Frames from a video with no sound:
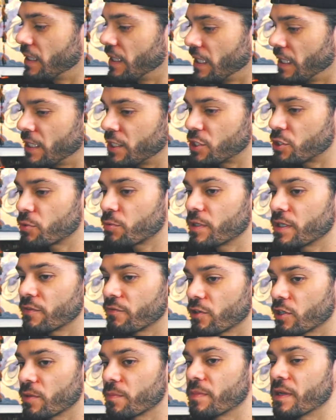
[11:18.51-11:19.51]
into
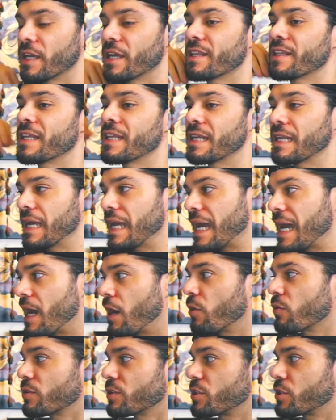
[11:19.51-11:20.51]
reverb and then
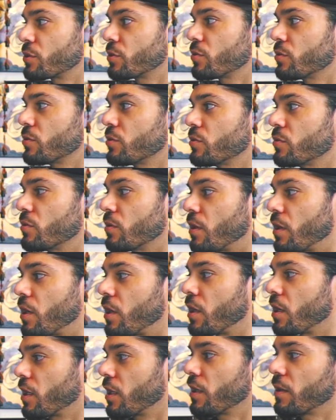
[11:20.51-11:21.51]
out to
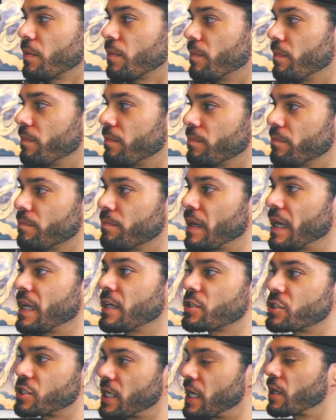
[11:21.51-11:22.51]
our
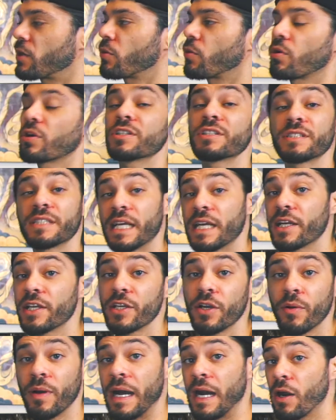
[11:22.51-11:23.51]
main channel or
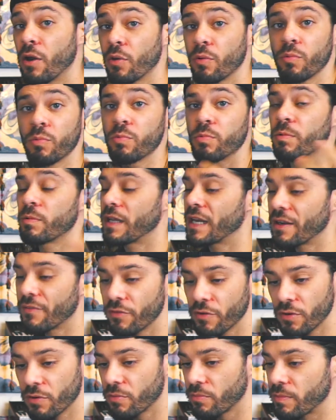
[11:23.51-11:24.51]
stereo out,
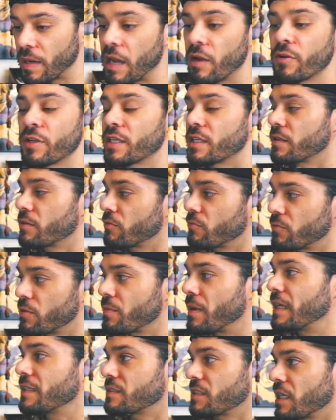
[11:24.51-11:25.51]
whatever routing we
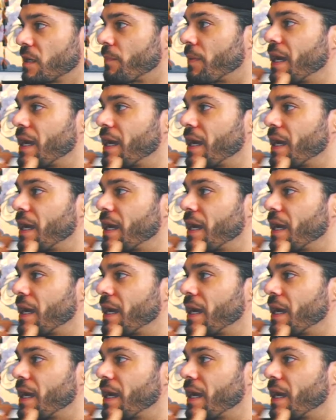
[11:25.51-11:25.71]
might set up.